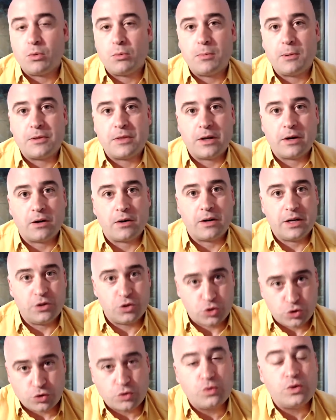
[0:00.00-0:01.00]
but they're
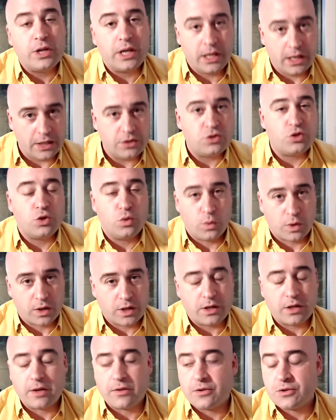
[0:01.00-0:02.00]
intruding into one
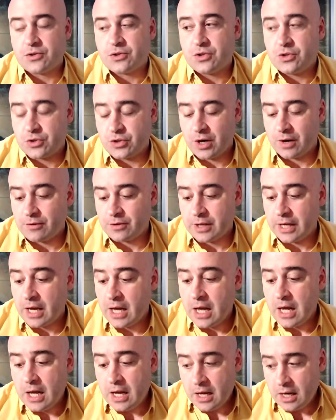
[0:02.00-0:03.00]
another's sovereignty.
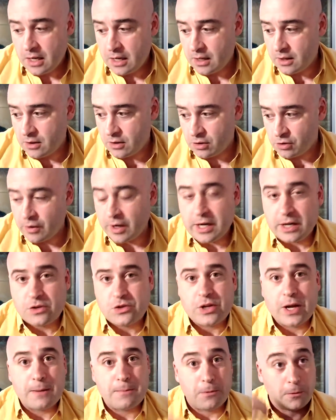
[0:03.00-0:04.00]
Great
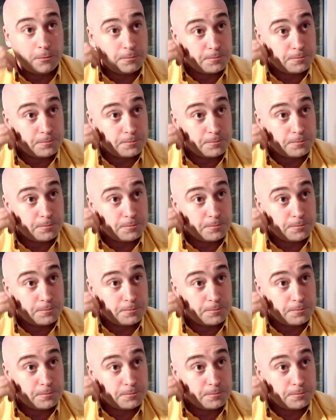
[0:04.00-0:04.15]
example,